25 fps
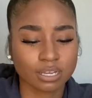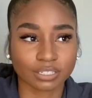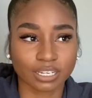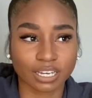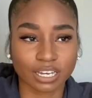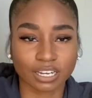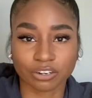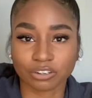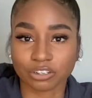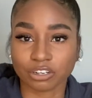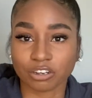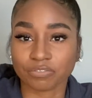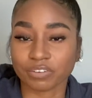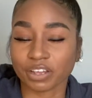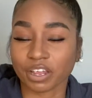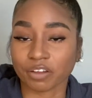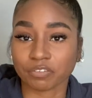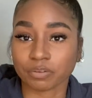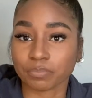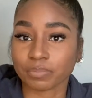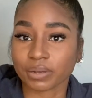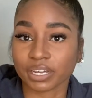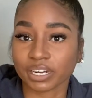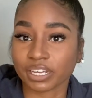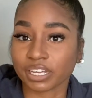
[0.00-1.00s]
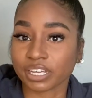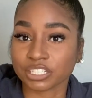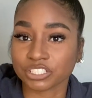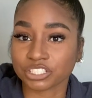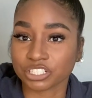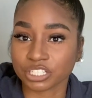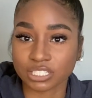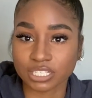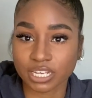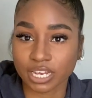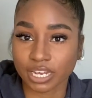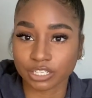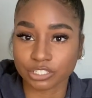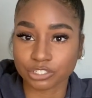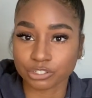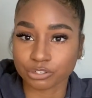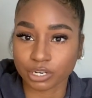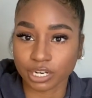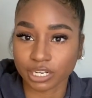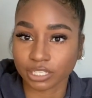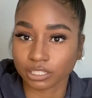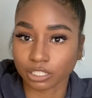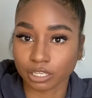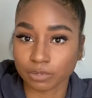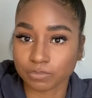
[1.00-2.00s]
I don't know if everybody has just had
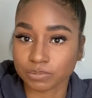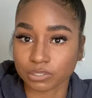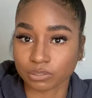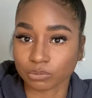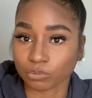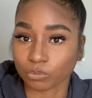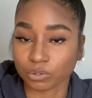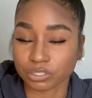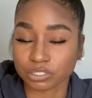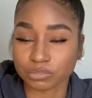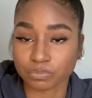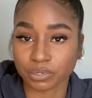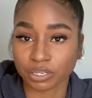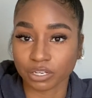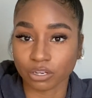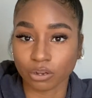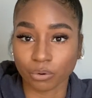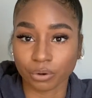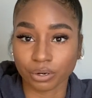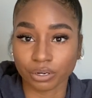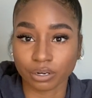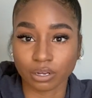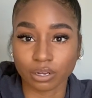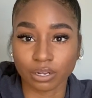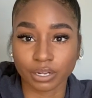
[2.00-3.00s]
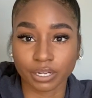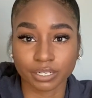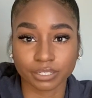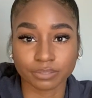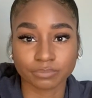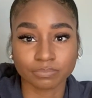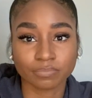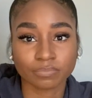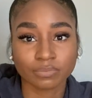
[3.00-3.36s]
dry lips or what's been going on,